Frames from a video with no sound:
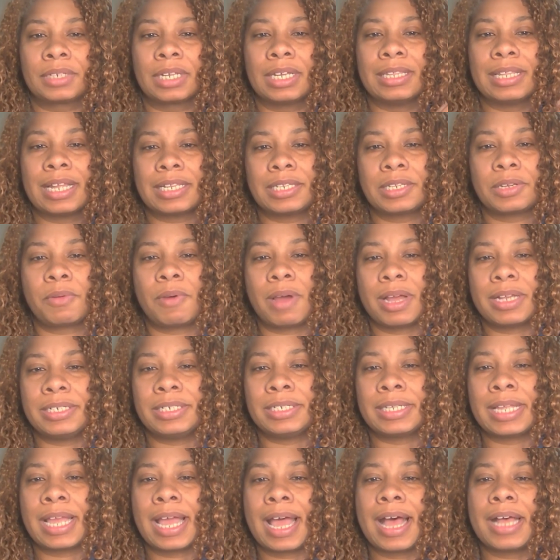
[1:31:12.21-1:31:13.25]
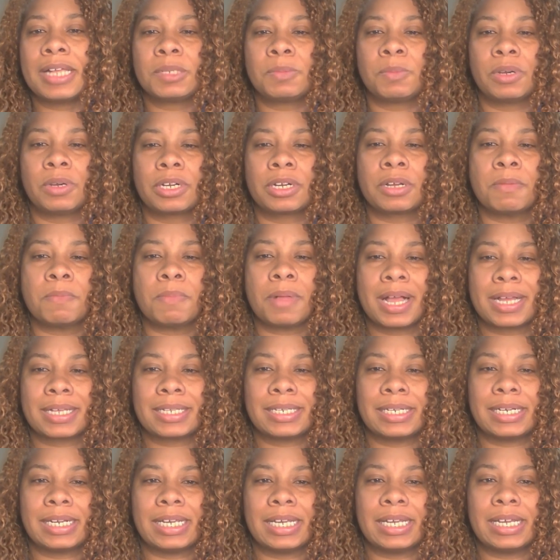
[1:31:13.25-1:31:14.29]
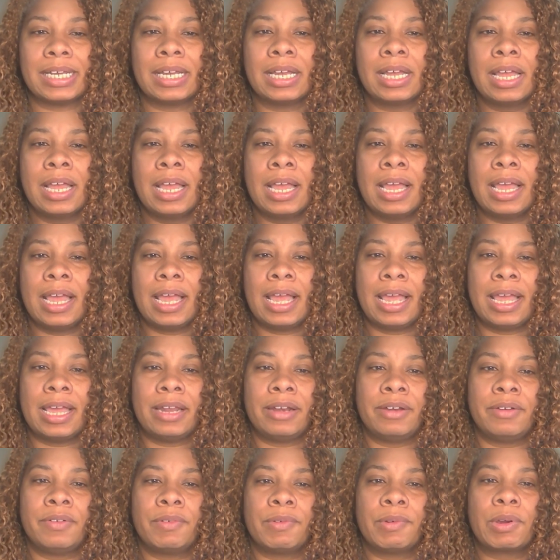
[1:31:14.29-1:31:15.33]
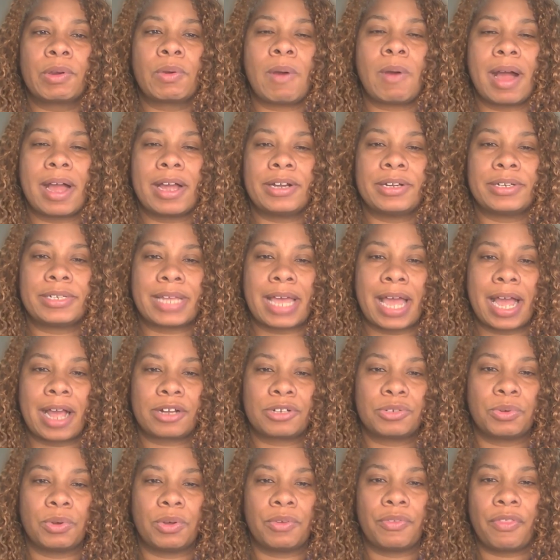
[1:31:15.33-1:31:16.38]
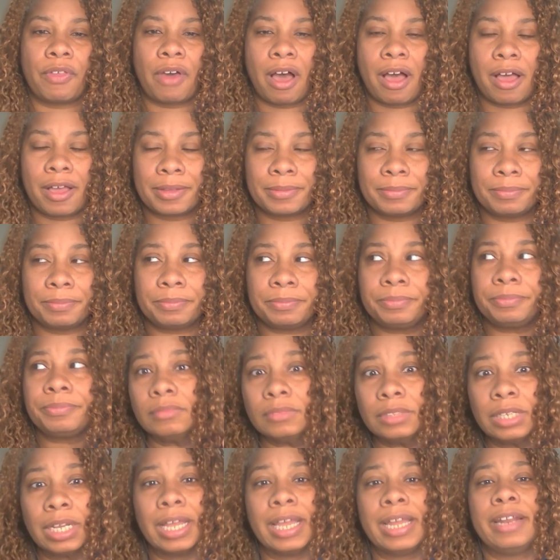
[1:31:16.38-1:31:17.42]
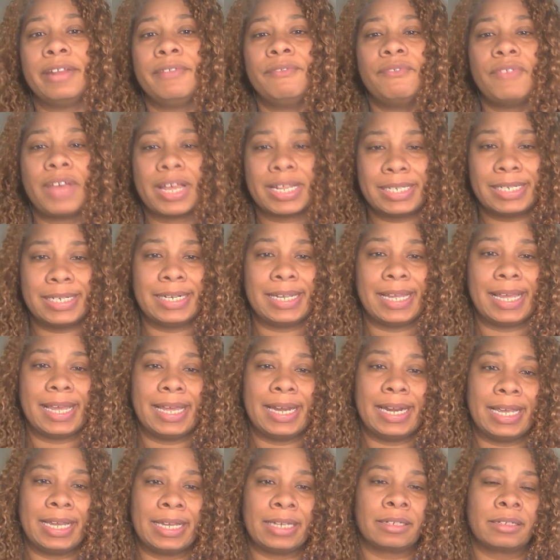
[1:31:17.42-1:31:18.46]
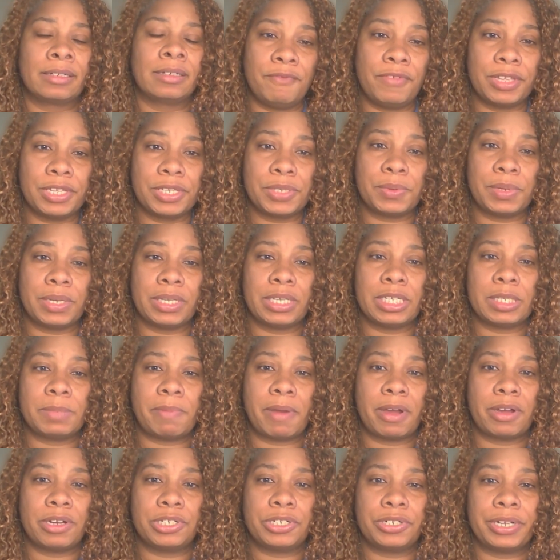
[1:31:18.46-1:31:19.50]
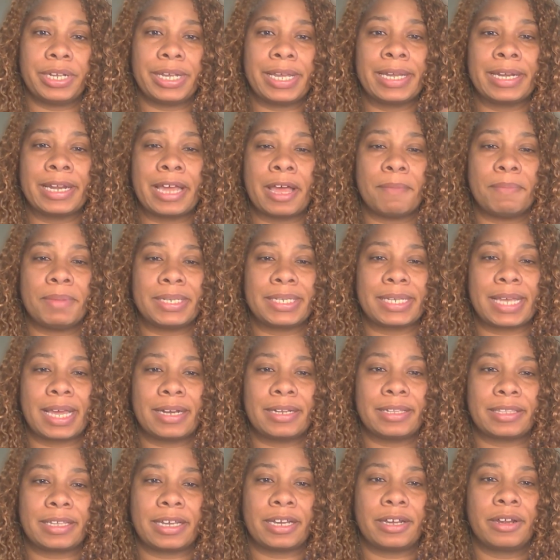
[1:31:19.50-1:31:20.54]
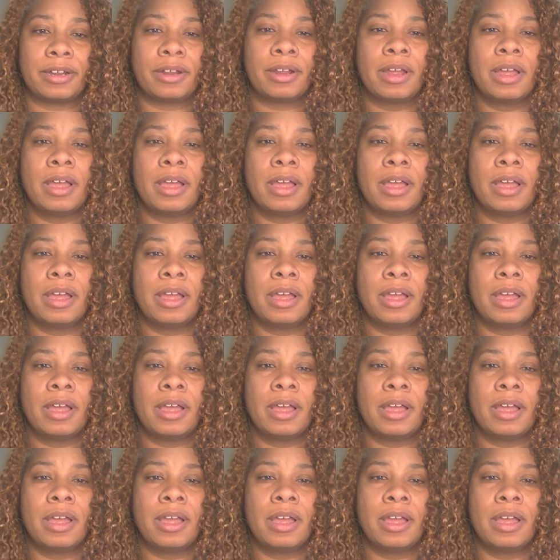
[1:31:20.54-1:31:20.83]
That's a question that has more complexity and requires actual thought. And investigating Phil Sweetley's poetry can help us get there.